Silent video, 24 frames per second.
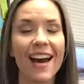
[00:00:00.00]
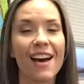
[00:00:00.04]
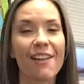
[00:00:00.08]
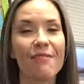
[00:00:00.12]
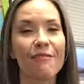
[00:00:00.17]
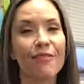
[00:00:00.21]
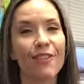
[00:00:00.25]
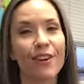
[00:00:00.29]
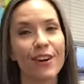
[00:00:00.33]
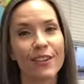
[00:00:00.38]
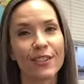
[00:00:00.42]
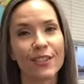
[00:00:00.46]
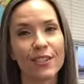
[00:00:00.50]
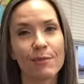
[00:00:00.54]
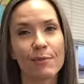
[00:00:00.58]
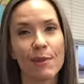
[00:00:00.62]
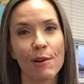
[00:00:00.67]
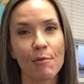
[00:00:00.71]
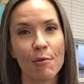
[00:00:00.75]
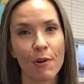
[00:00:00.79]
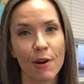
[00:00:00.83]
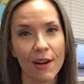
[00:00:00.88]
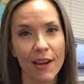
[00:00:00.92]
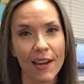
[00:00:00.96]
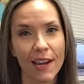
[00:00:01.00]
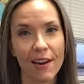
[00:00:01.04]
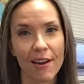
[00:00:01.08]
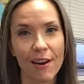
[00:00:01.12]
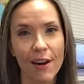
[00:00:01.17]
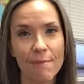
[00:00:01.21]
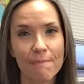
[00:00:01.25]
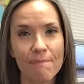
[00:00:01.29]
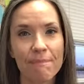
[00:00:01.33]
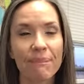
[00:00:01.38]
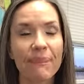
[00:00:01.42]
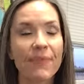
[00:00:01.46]
for us to be working
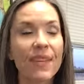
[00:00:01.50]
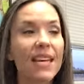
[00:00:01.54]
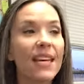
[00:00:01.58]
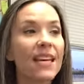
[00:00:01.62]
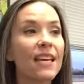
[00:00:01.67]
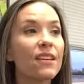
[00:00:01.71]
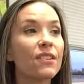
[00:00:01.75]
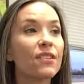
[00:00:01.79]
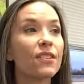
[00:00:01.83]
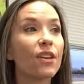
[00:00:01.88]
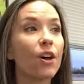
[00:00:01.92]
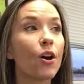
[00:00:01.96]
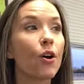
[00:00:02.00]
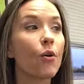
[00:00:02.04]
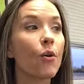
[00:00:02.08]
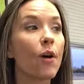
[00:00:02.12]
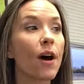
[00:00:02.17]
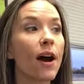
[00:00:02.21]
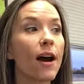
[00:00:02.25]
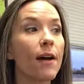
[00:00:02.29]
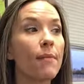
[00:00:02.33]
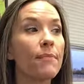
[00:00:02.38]
on. So